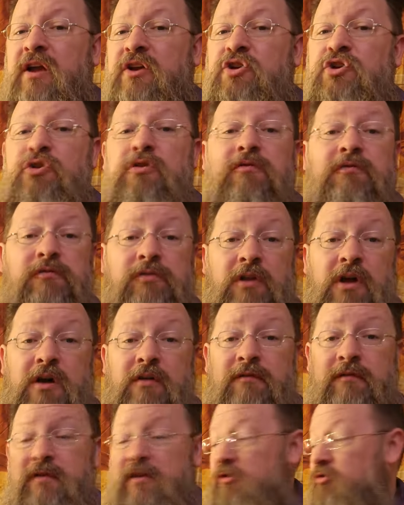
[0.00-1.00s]
extra
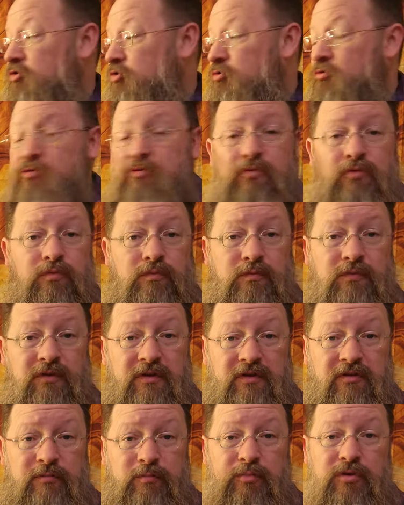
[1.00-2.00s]
fluff into
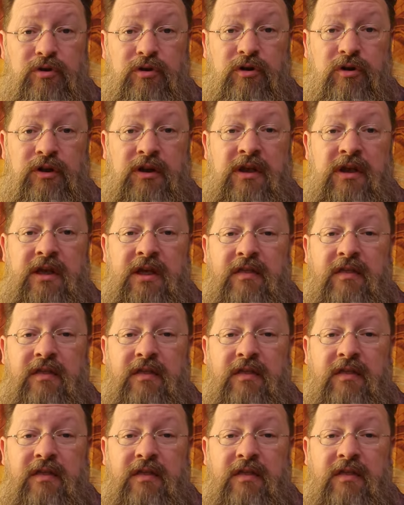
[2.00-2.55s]
this book,